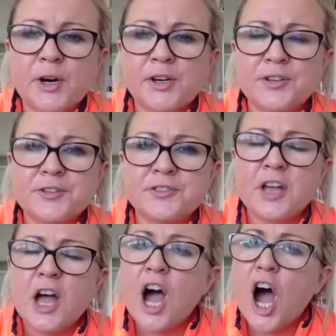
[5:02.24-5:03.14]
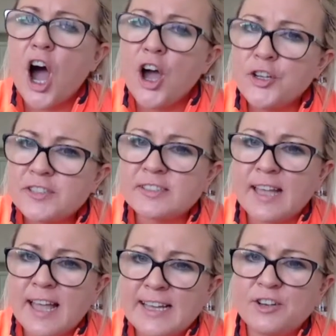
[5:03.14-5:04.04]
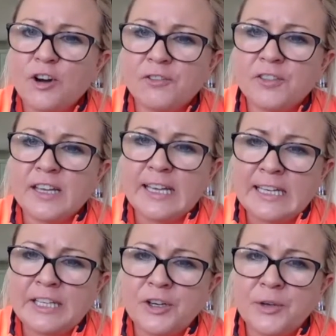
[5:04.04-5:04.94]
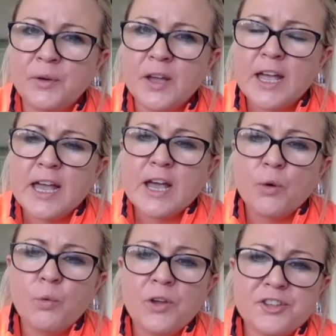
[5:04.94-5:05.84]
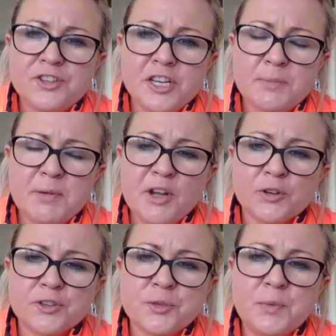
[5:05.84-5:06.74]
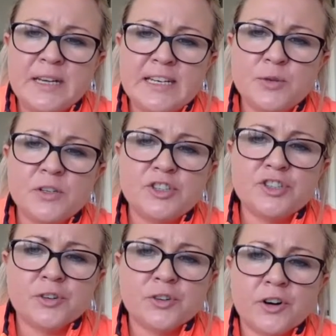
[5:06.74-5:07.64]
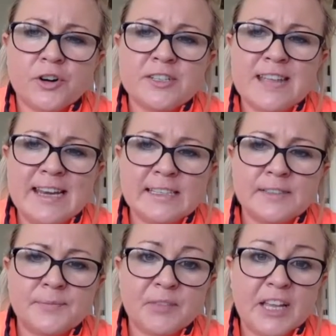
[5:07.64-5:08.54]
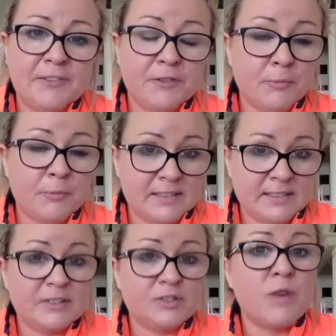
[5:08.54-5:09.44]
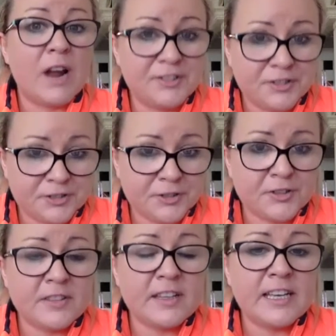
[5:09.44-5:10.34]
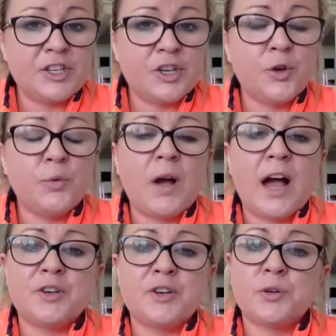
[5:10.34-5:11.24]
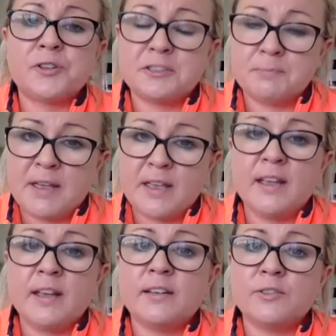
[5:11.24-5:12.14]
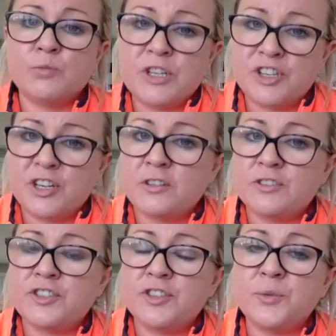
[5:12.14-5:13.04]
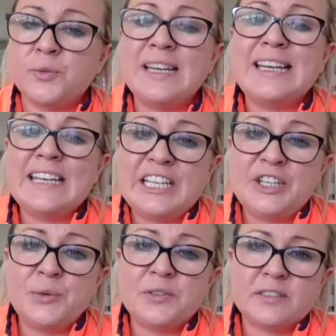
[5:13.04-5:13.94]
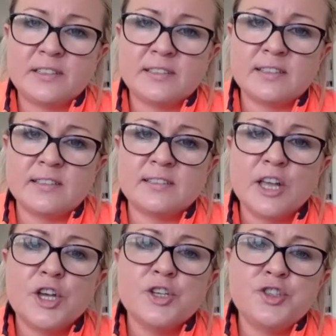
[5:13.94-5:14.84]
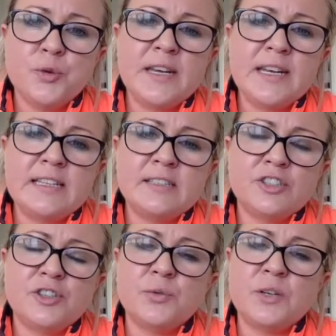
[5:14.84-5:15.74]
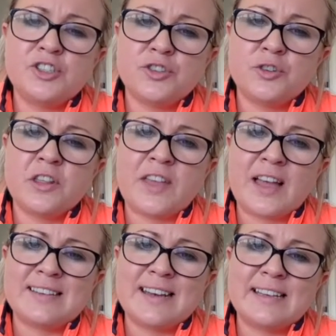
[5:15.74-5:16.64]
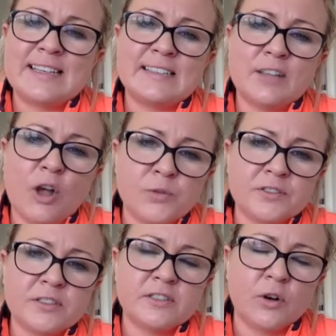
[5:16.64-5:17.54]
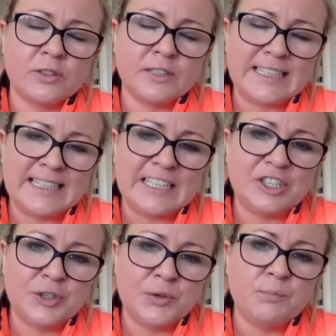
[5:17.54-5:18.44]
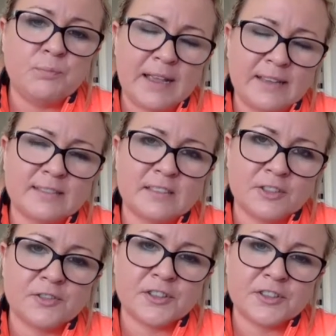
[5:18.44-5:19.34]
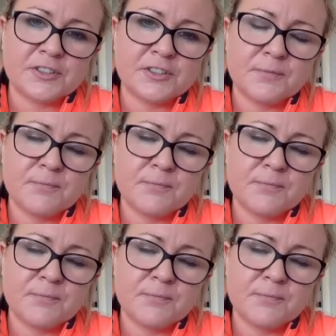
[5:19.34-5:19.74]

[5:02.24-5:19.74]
partners outside of the EU, with GDPR, do we need to ensure our data, if our business is registered in the EU and we're speaking and reaching out to EU citizens, do we need to ensure that that data is hosted on EU-based servers?